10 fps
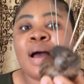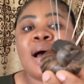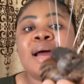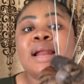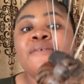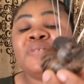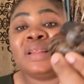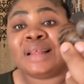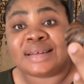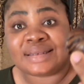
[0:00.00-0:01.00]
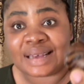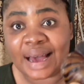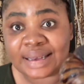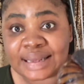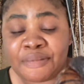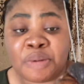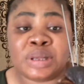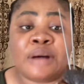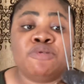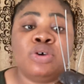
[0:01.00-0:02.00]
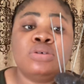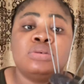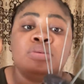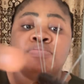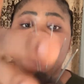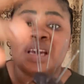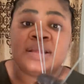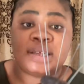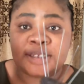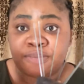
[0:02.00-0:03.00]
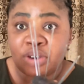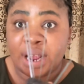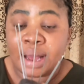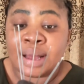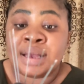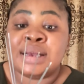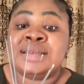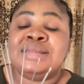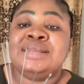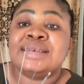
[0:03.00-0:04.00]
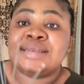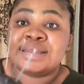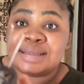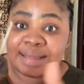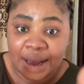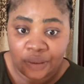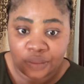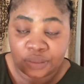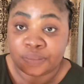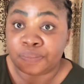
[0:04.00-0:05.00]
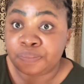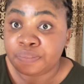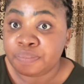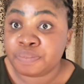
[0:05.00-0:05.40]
And after that, guys, after you have done making this prayer, this nail, do